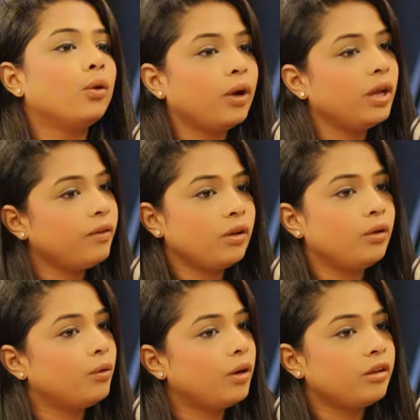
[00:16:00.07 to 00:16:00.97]
know even your
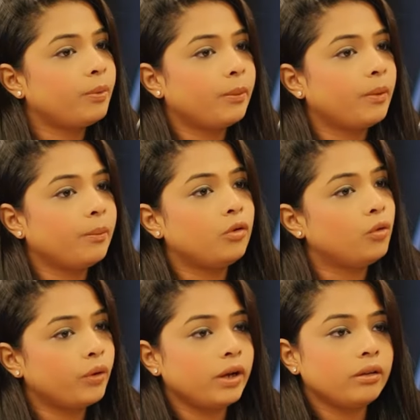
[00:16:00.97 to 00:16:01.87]
unit is premium
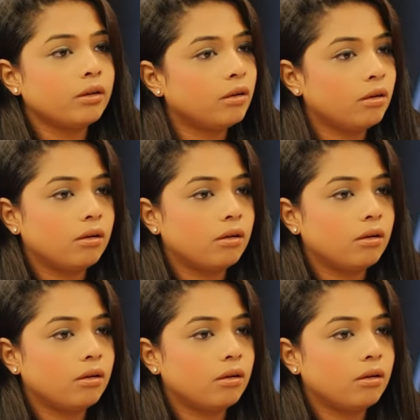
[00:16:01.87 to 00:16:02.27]
during the